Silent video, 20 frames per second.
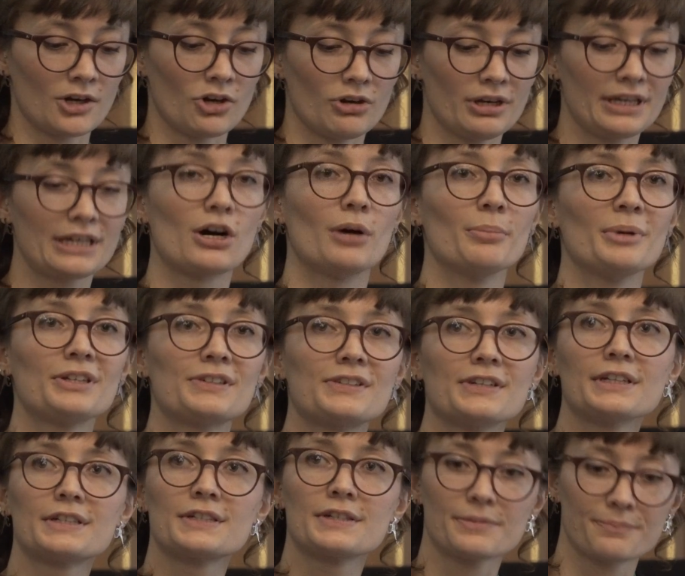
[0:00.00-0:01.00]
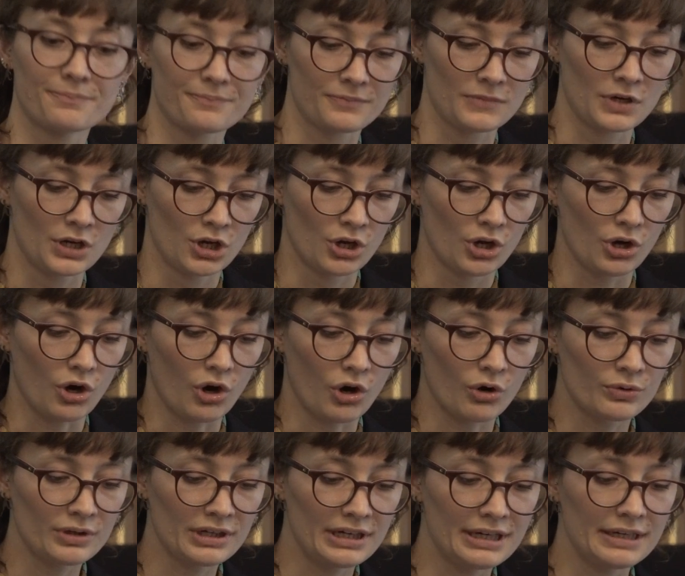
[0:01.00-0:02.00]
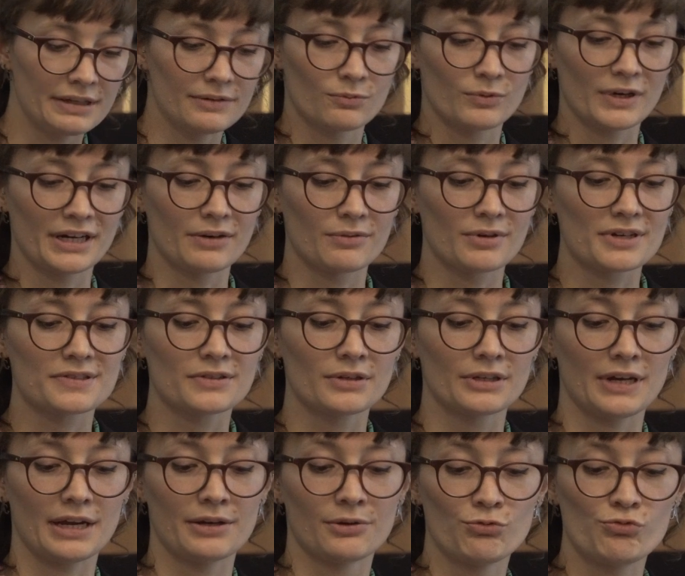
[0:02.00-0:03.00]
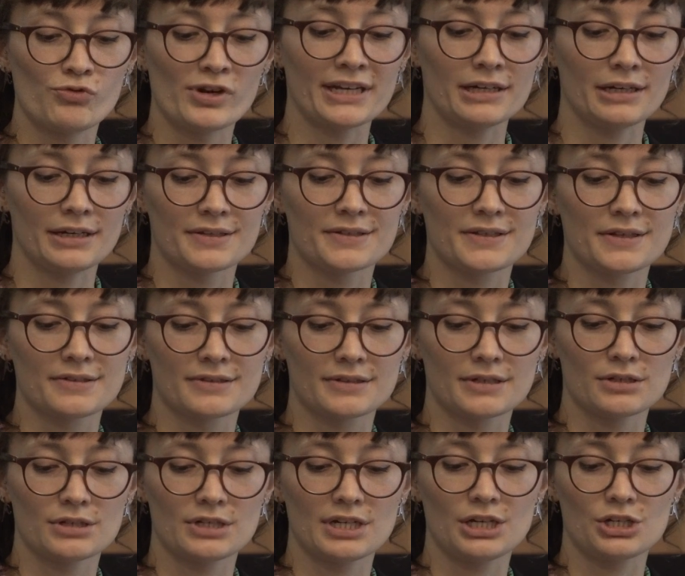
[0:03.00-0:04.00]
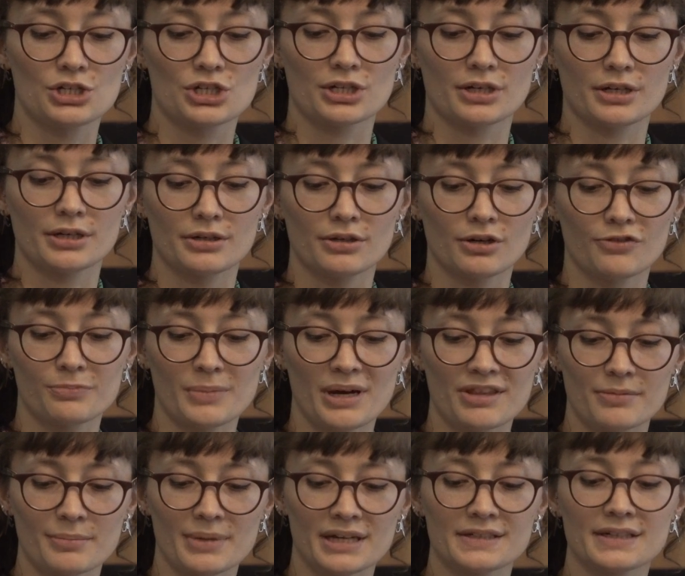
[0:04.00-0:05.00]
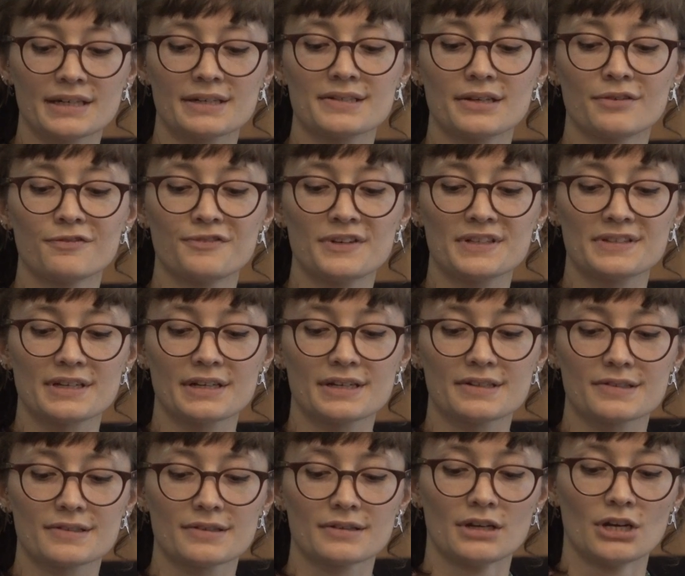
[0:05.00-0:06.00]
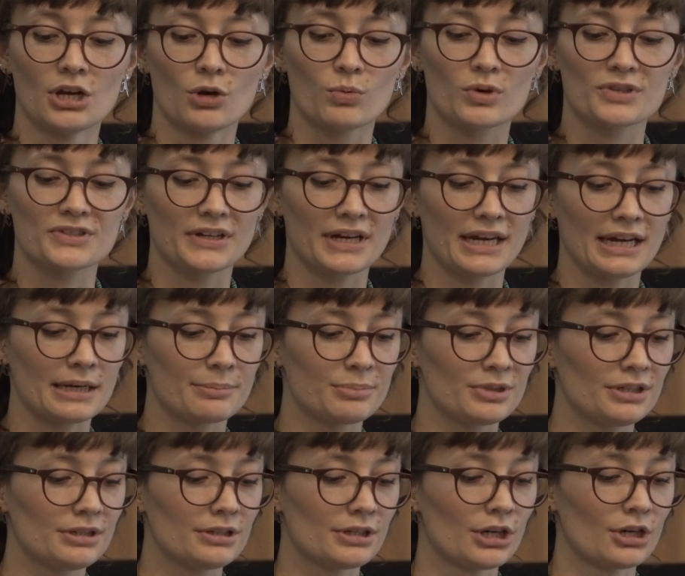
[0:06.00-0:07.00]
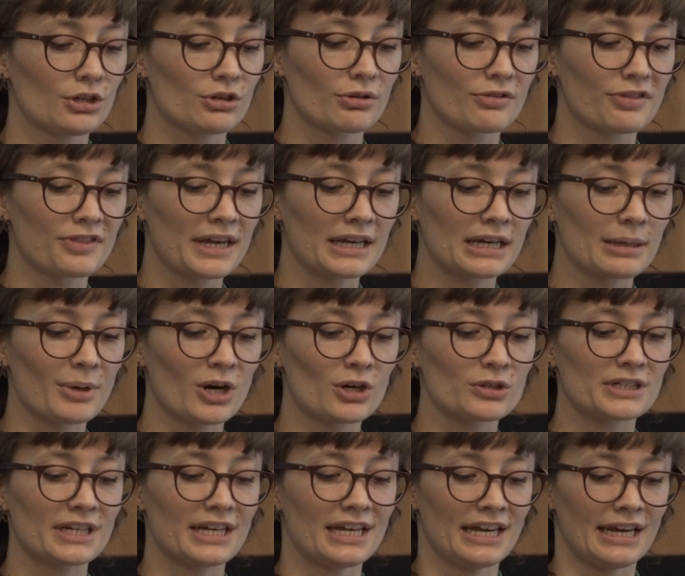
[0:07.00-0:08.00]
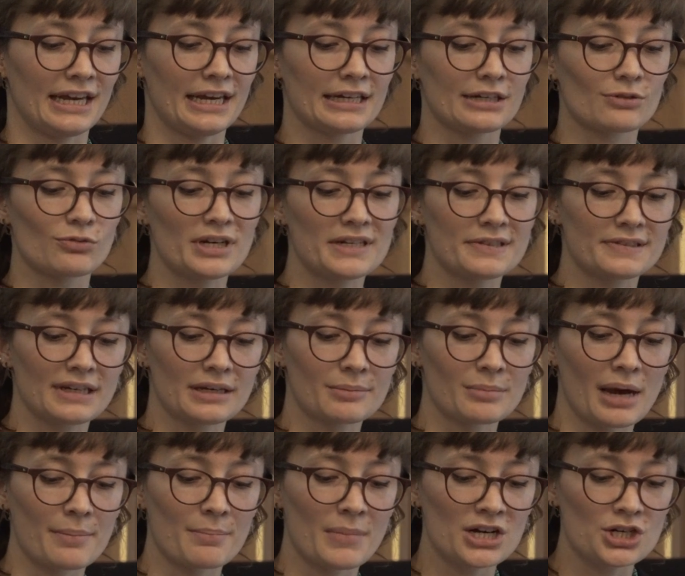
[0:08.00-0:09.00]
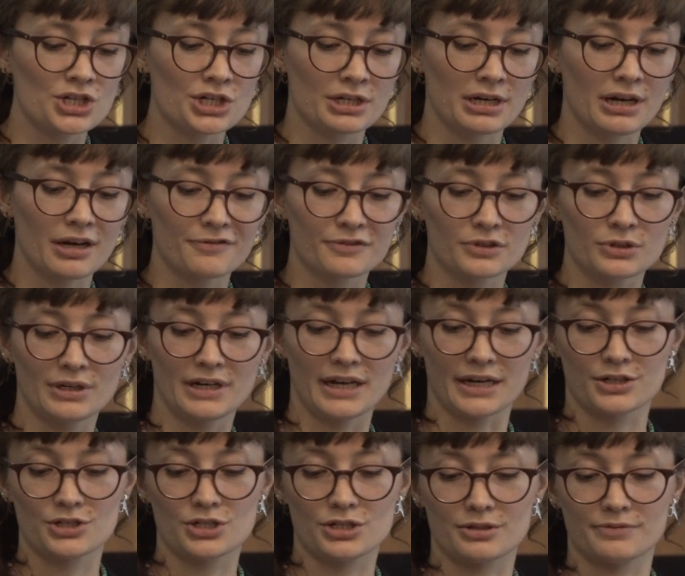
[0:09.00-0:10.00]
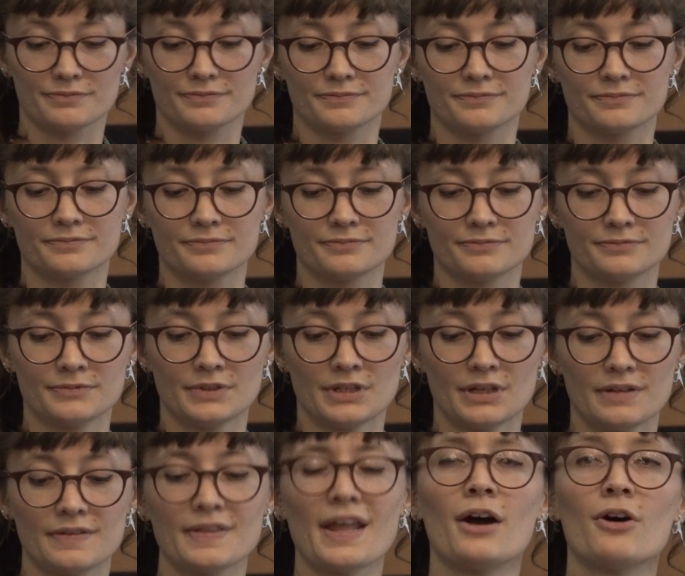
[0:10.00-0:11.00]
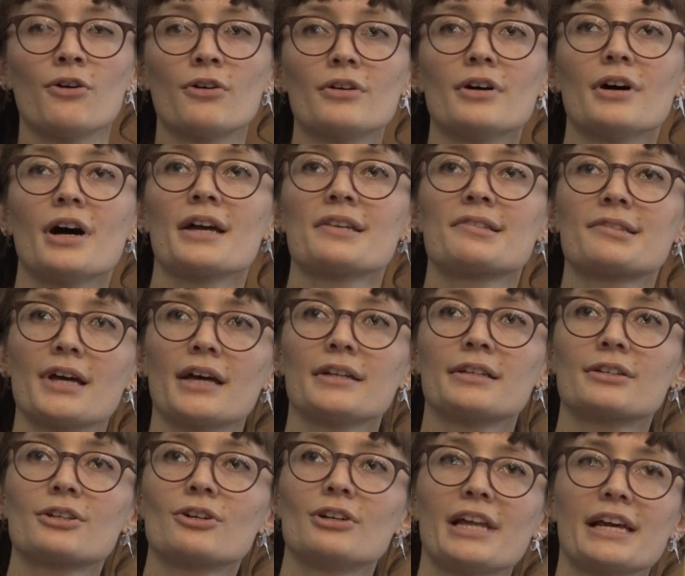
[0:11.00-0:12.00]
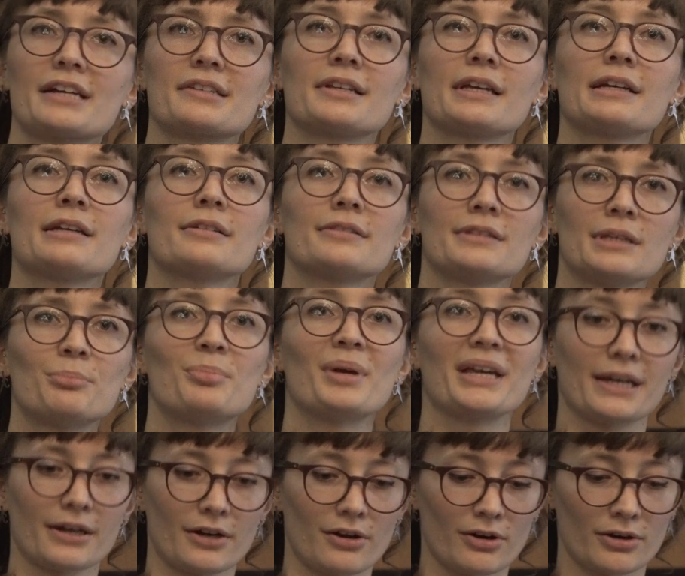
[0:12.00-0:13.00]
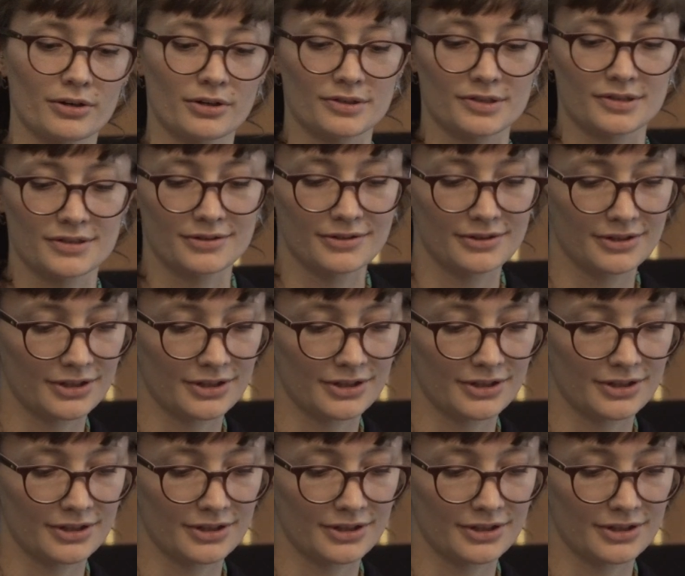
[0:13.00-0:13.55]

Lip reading: He commented, "Only when I was a real assistant teacher of mathematics and physics was I able to think about increasing my much-loved collection. Now I started collecting the big clocks."